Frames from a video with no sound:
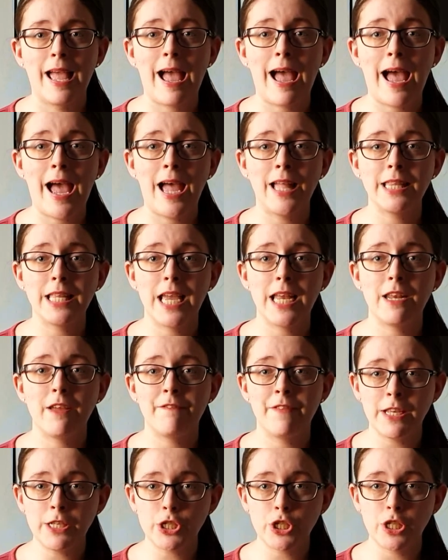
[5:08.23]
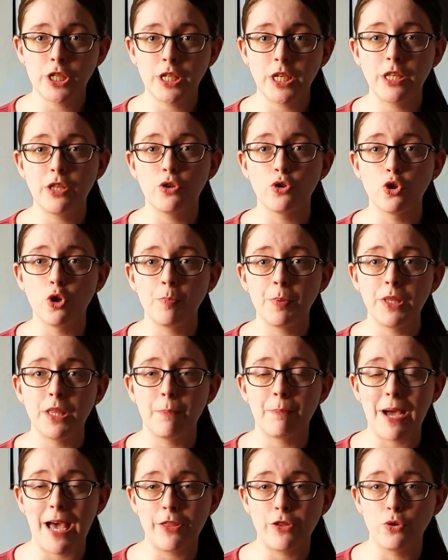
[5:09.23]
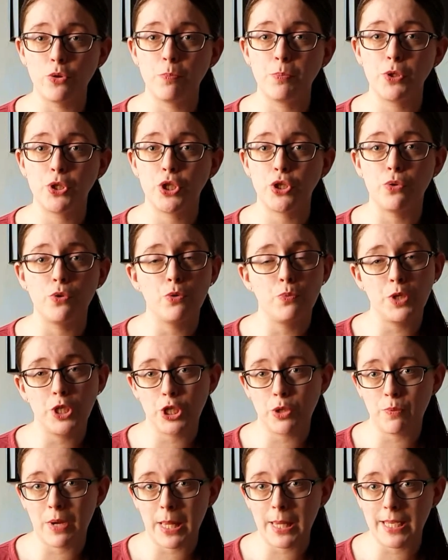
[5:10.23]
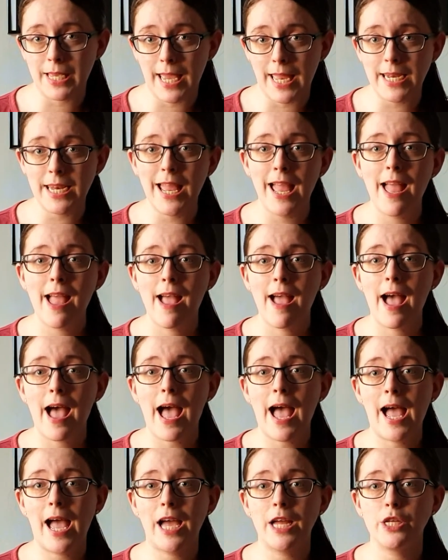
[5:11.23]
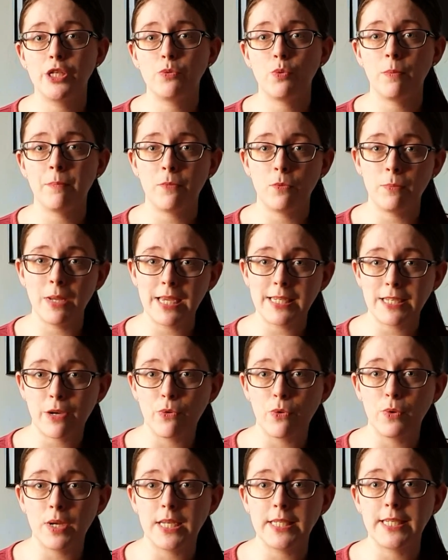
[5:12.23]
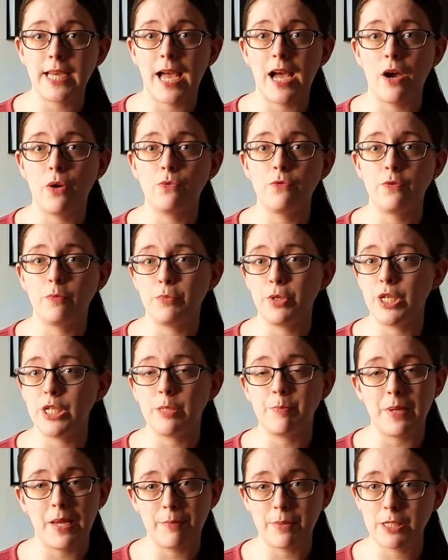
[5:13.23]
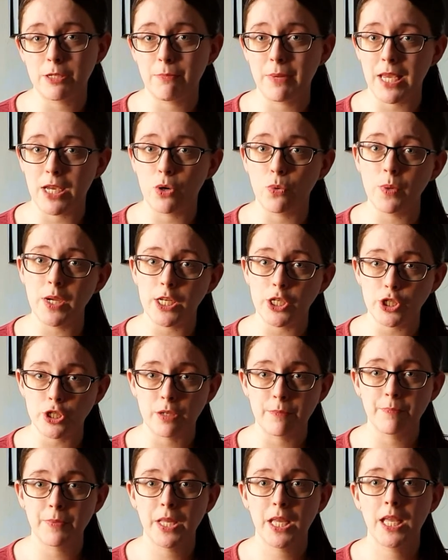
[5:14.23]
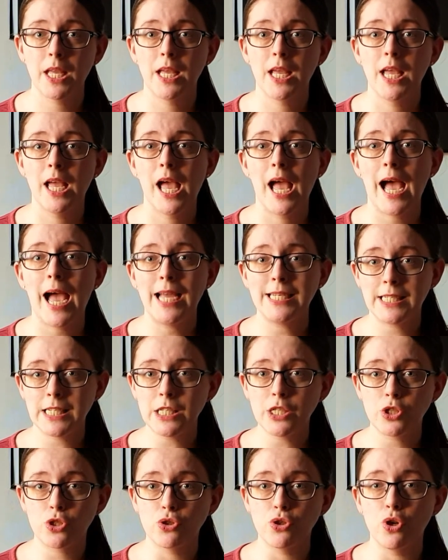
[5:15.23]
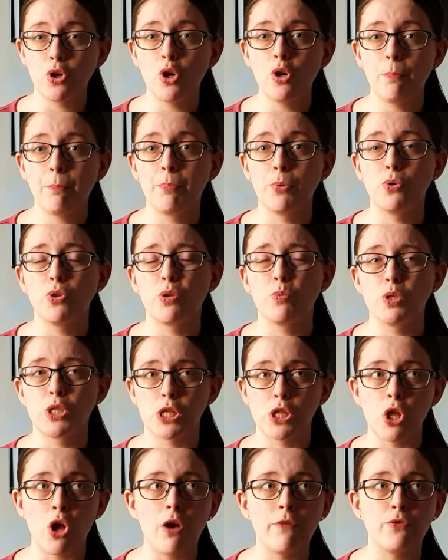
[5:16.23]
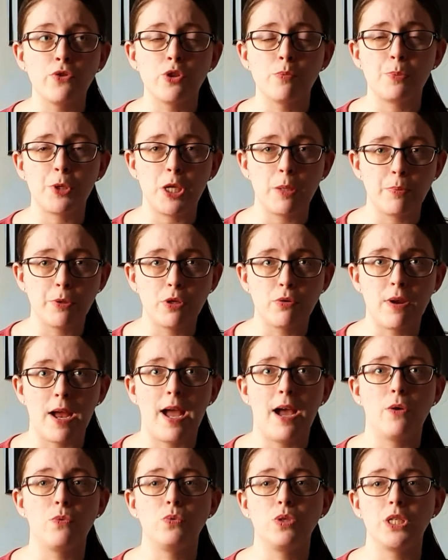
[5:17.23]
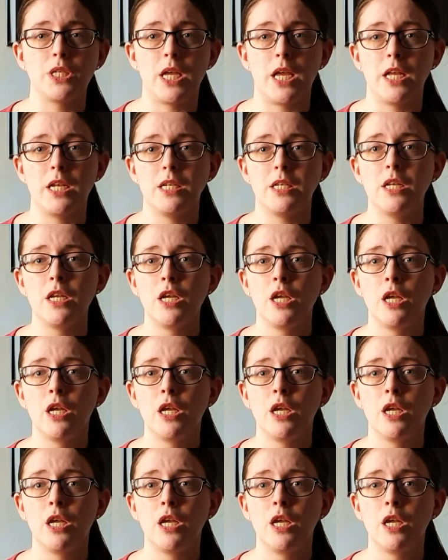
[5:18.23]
And then eventually they opened the path up to the wishing well again, and we made our way down for me to be able to make a wish. I did so, but there was a lot of other people around, and